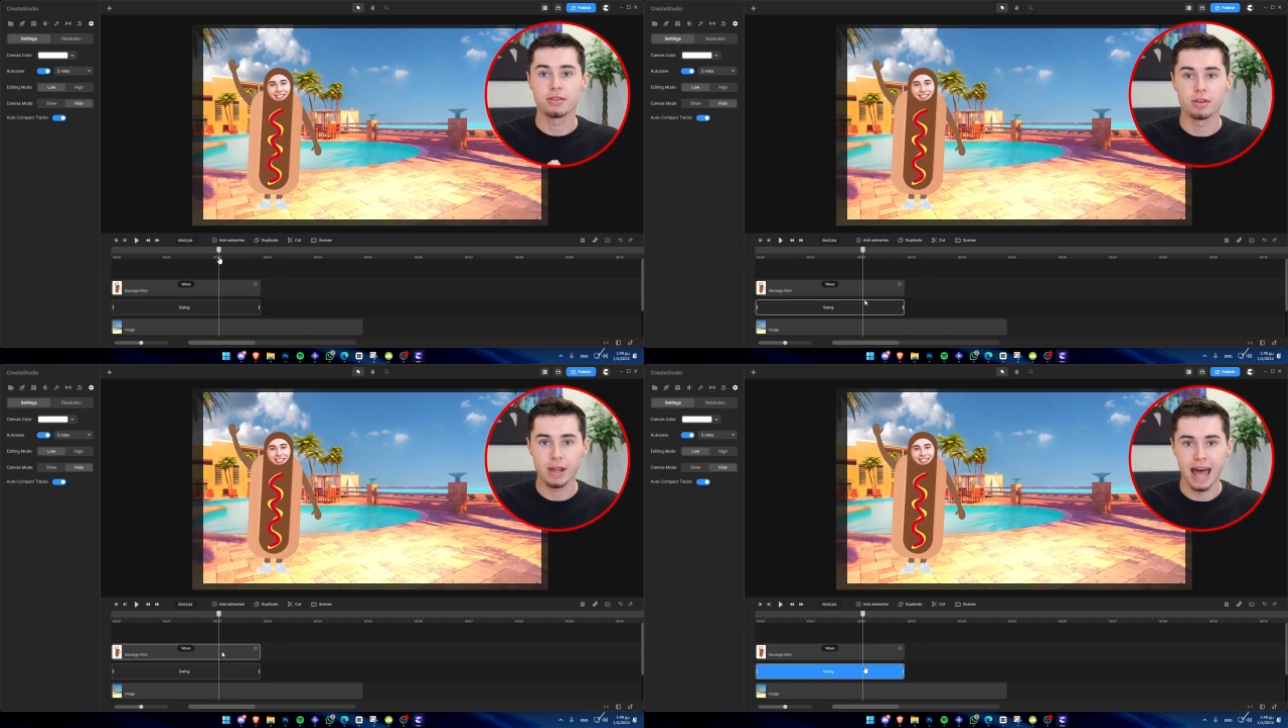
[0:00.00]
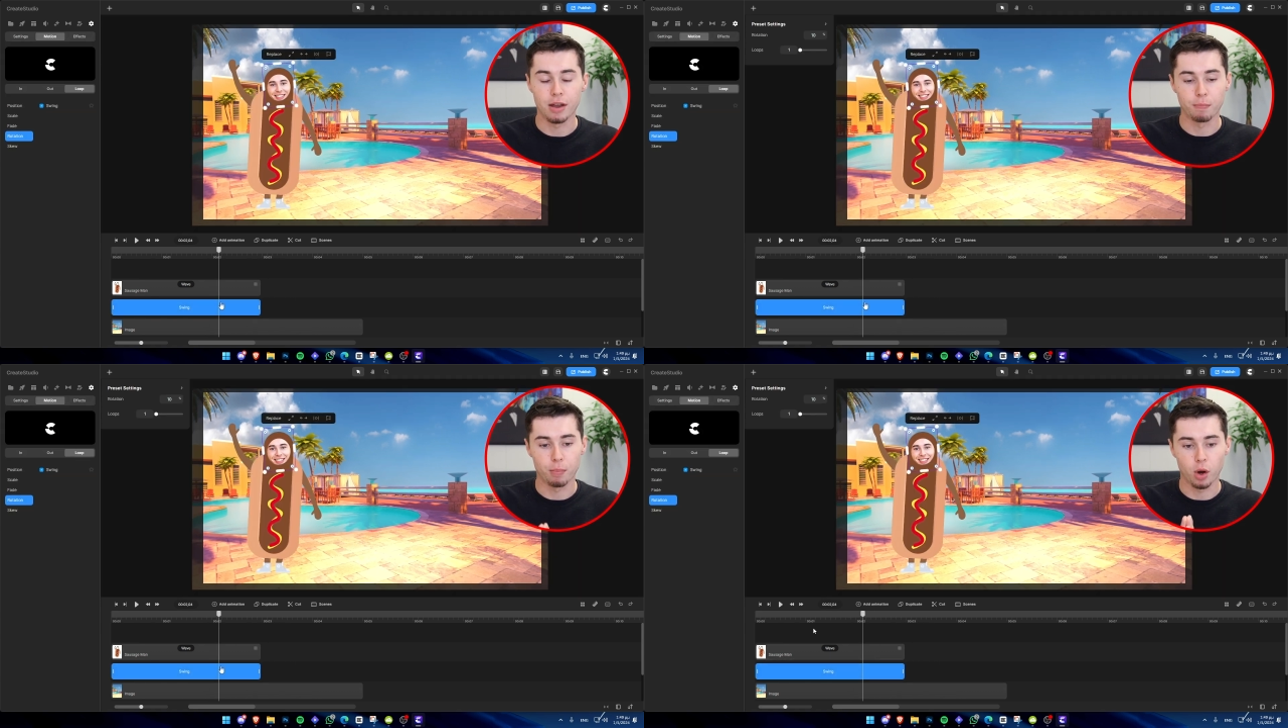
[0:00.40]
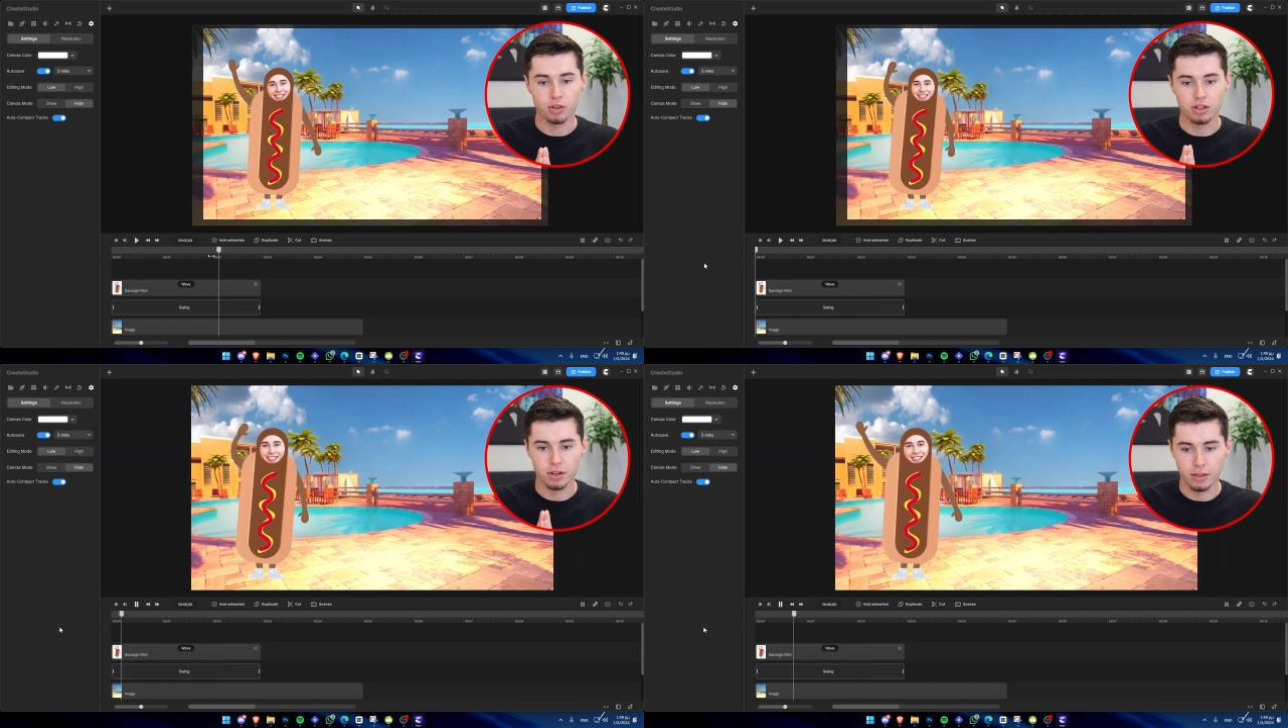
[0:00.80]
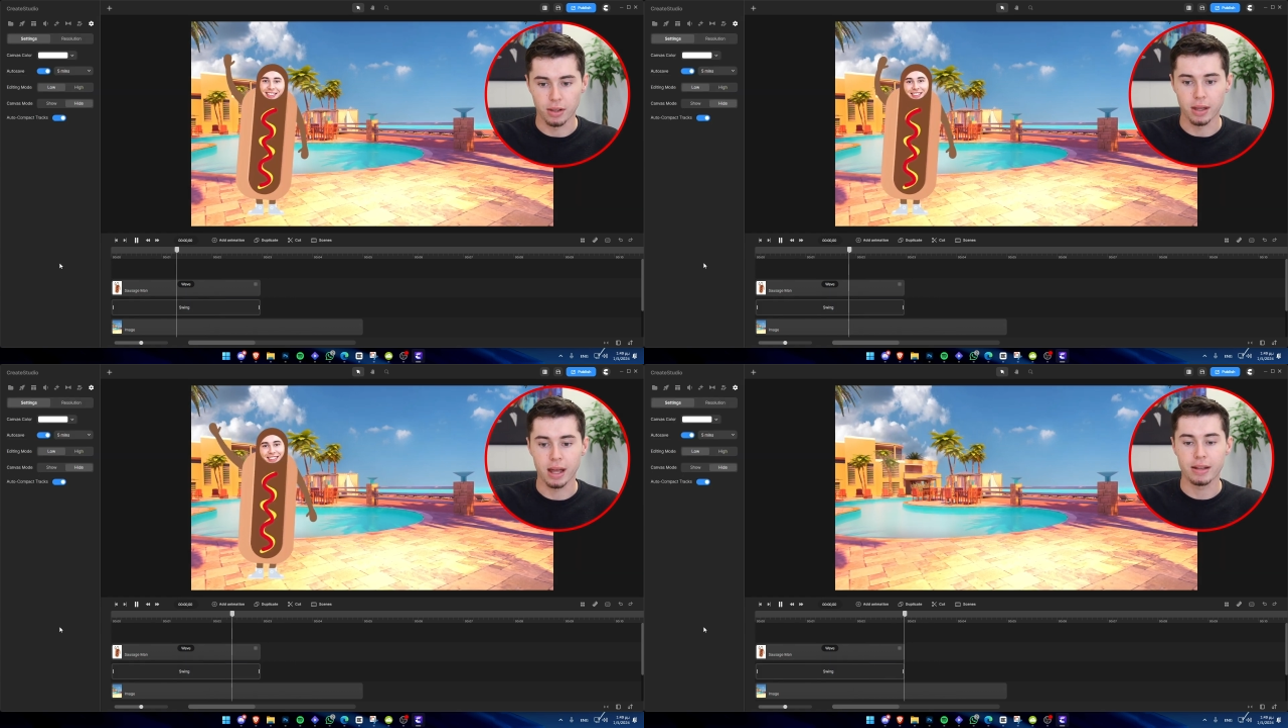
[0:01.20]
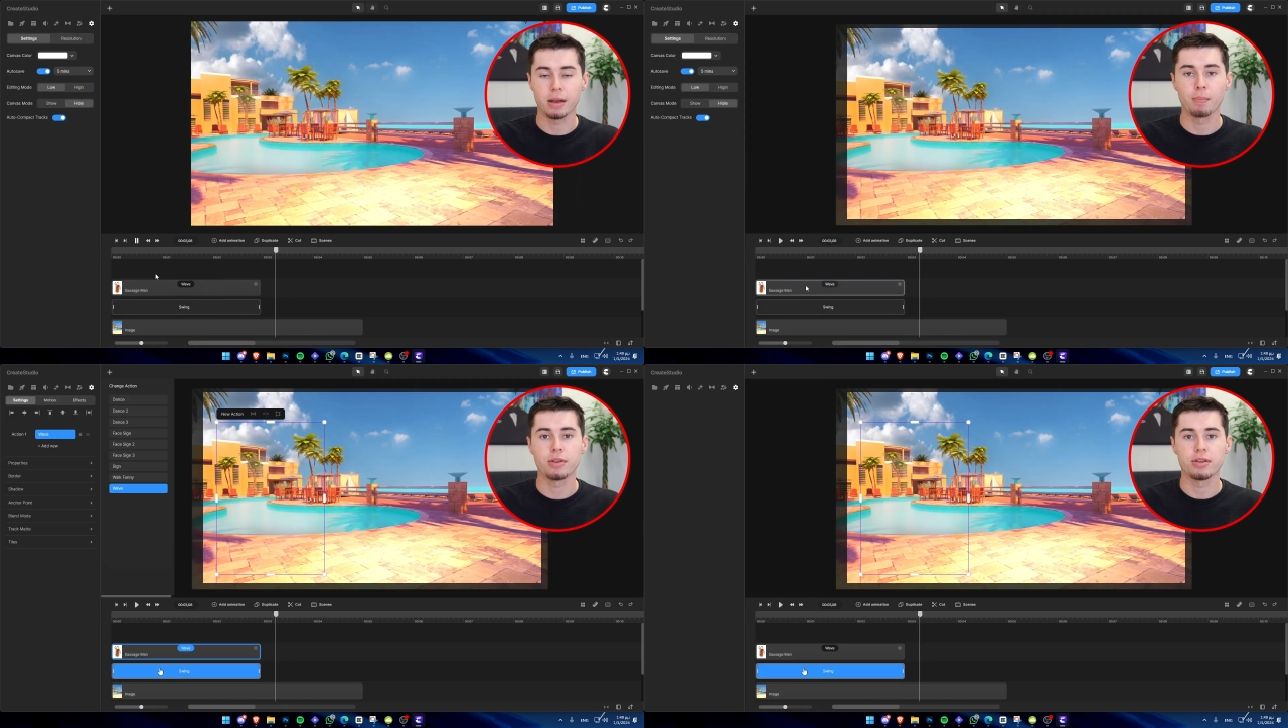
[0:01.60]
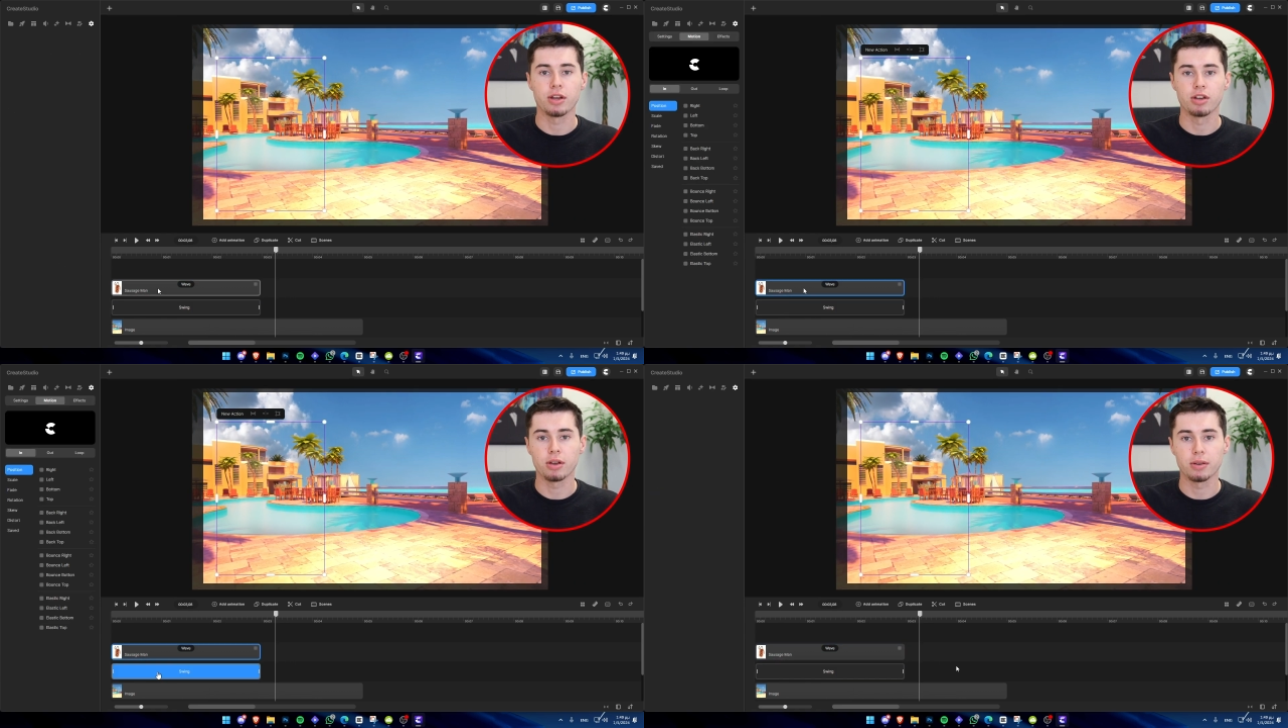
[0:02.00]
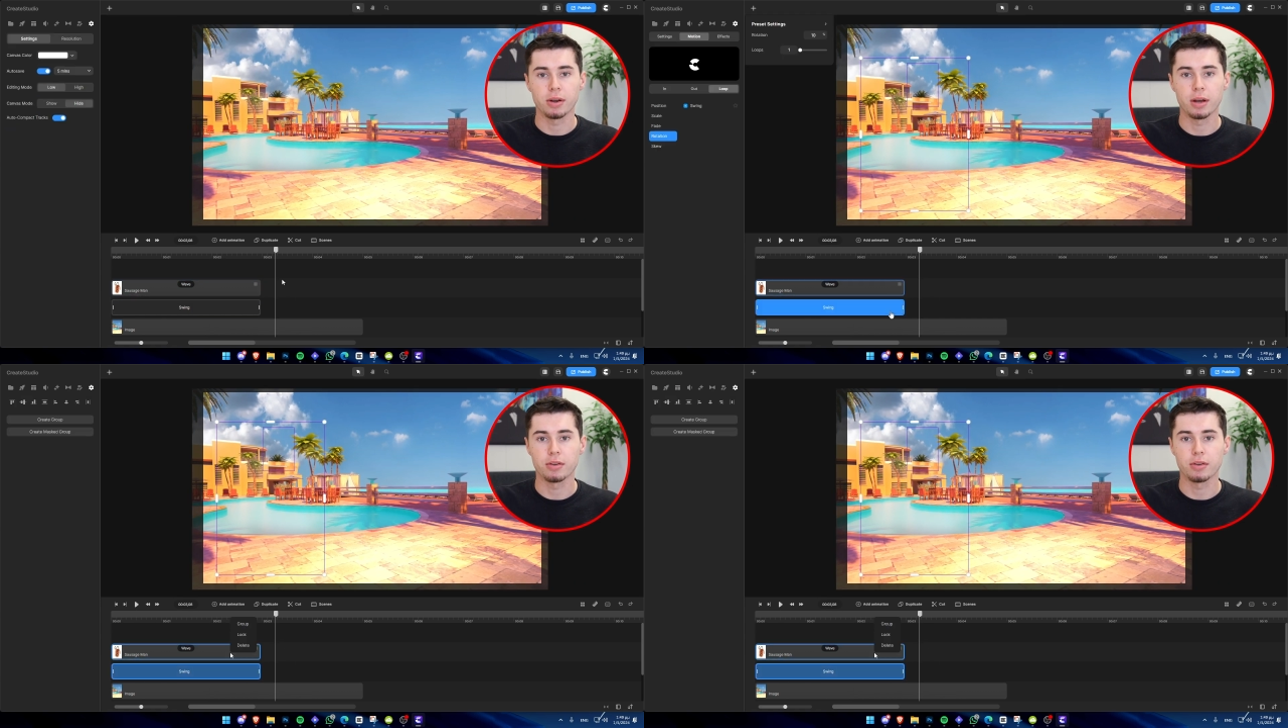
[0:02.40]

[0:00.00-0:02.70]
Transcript: select motion and then position